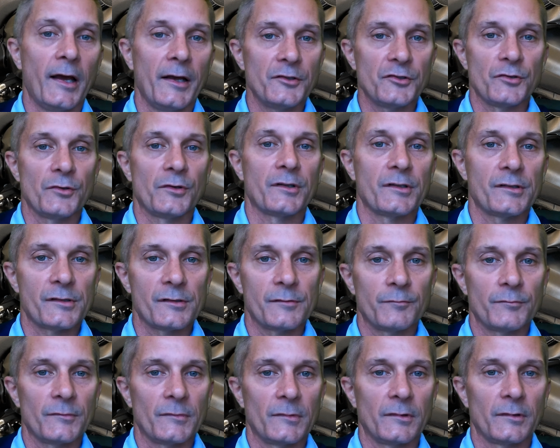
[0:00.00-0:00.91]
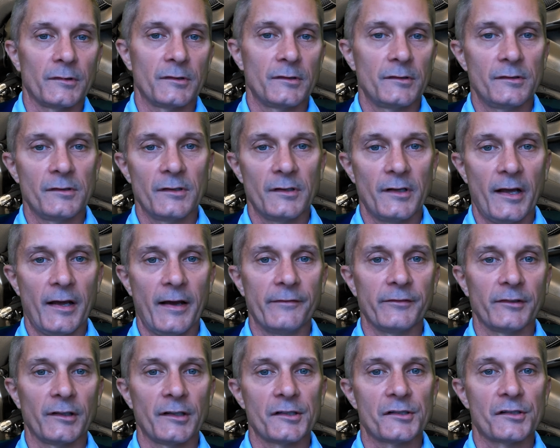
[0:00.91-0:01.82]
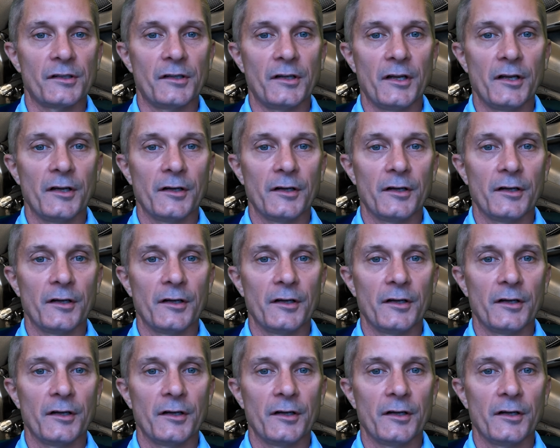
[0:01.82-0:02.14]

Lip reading: as you can have a listen